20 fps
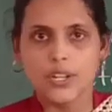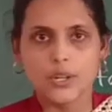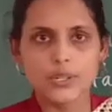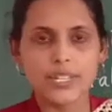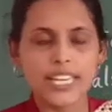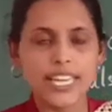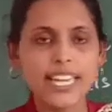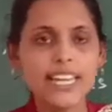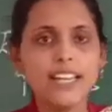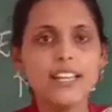
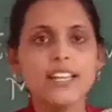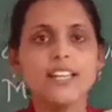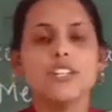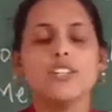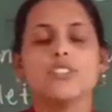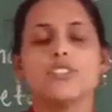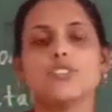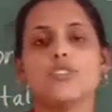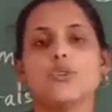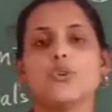
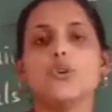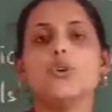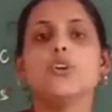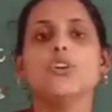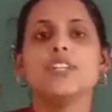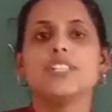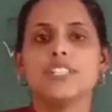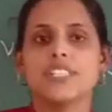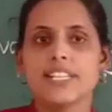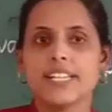Okay,
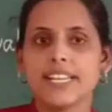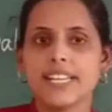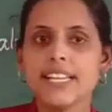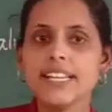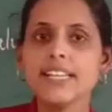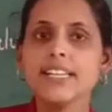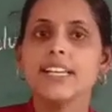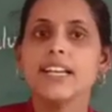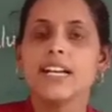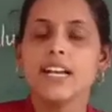so children,
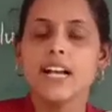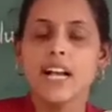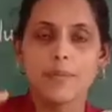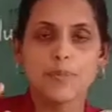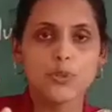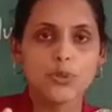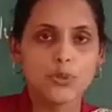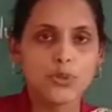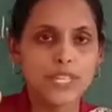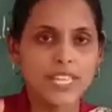
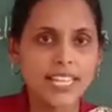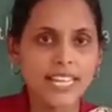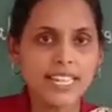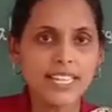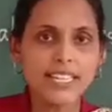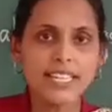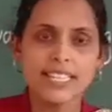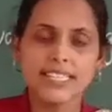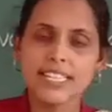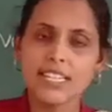up to here
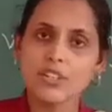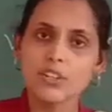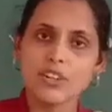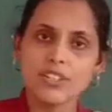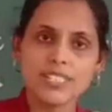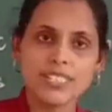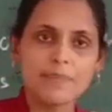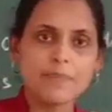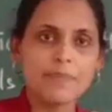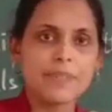the
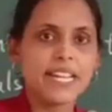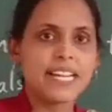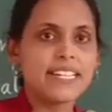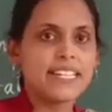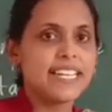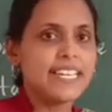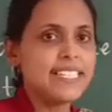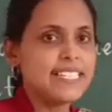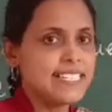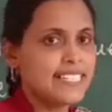concept that
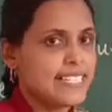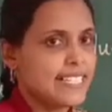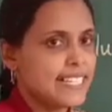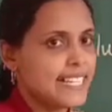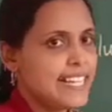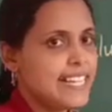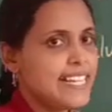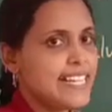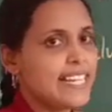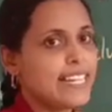is
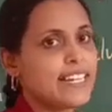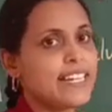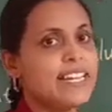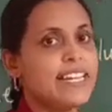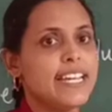clear.